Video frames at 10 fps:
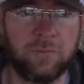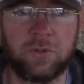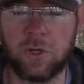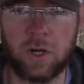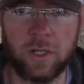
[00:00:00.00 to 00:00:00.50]
if
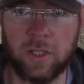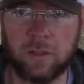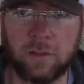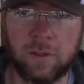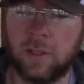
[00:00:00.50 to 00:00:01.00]
they're not
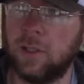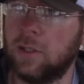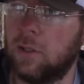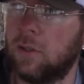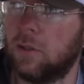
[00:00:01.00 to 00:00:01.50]
hitting,
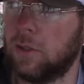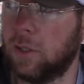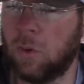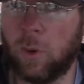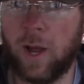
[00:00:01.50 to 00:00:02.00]

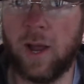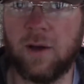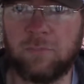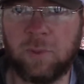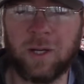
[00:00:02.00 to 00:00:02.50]
what I
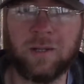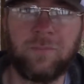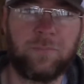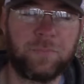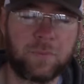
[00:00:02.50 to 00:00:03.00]
have. But
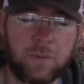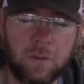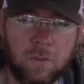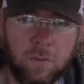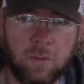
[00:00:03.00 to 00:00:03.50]

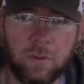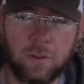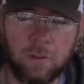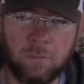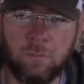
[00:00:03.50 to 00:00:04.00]

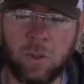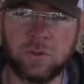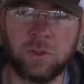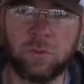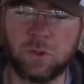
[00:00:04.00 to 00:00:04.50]

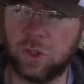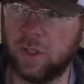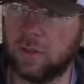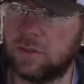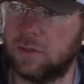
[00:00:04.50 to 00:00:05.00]
mostly with
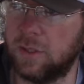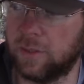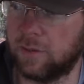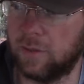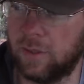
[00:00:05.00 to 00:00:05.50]
jigs,
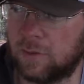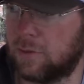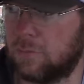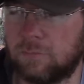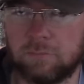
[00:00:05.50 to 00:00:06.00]

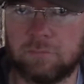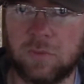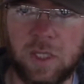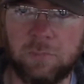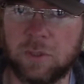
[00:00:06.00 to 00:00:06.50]
it's
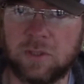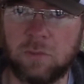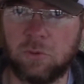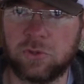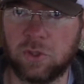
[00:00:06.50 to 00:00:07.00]
keep it
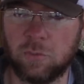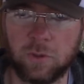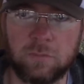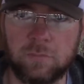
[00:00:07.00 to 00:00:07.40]
simple, stupid.